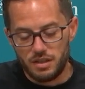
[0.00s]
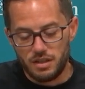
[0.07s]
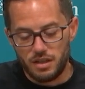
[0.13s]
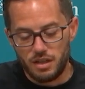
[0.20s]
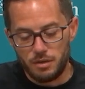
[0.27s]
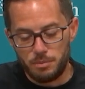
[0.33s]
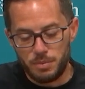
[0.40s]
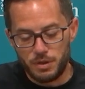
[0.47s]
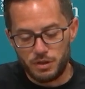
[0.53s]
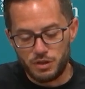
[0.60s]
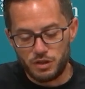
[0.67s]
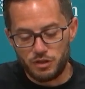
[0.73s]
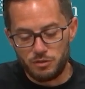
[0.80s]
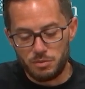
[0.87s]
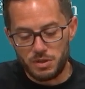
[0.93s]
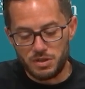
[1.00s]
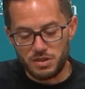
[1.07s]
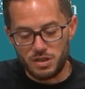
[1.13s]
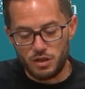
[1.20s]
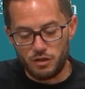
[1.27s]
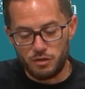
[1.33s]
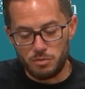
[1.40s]
a picture of
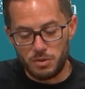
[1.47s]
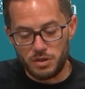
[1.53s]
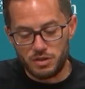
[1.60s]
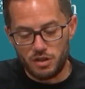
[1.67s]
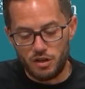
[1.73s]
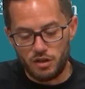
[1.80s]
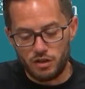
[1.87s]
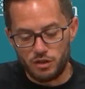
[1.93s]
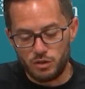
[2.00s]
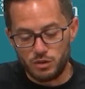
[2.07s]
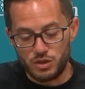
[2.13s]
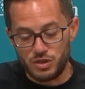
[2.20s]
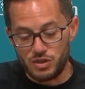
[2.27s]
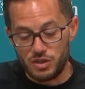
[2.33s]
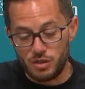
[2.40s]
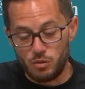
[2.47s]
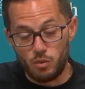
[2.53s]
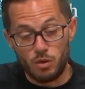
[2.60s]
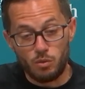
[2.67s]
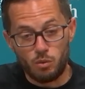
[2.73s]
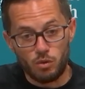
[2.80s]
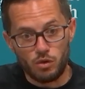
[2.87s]
myself and my daughters, like,
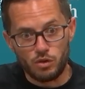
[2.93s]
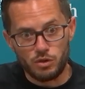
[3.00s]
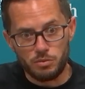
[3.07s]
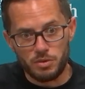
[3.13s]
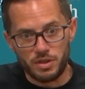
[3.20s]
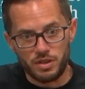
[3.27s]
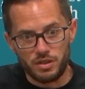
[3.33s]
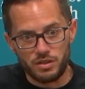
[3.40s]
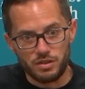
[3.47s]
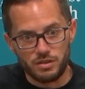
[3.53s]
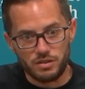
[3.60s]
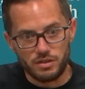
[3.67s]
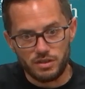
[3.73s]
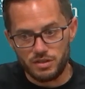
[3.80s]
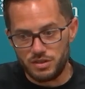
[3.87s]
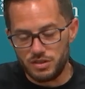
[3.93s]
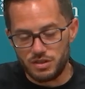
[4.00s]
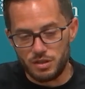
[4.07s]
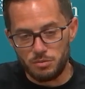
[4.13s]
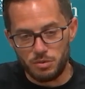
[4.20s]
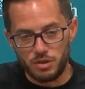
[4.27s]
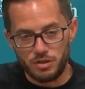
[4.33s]
what world am I in? This is
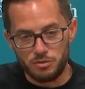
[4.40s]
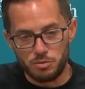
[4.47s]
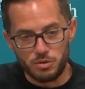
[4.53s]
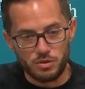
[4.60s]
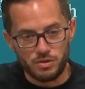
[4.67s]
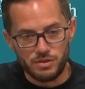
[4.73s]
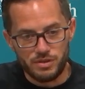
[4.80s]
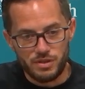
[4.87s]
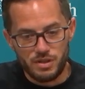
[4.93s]
unbelievable.